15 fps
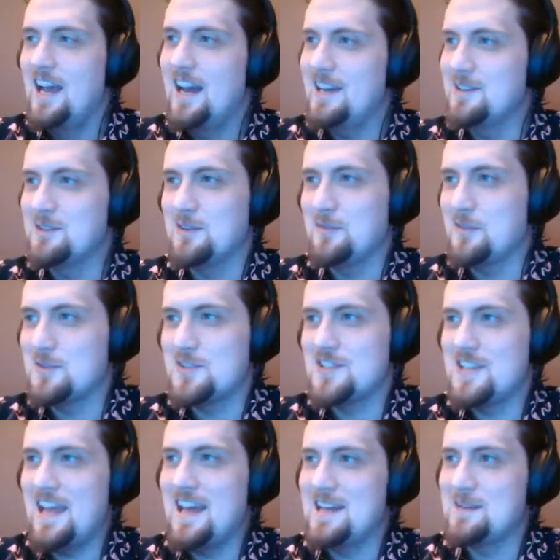I don't know if they're
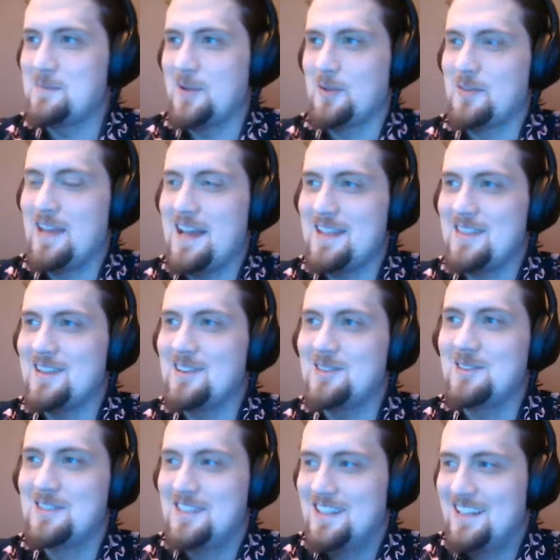sad about that,
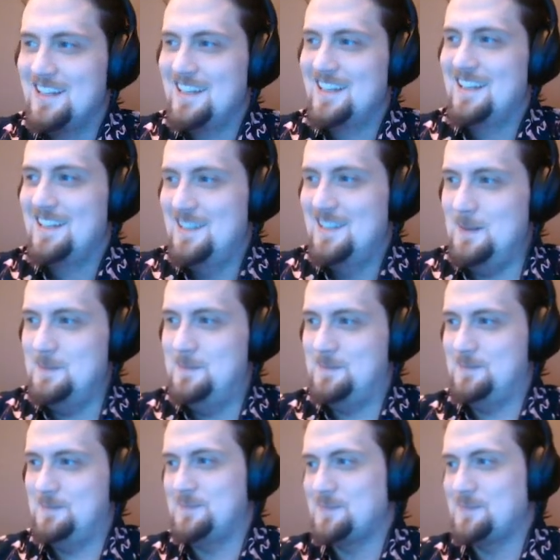though.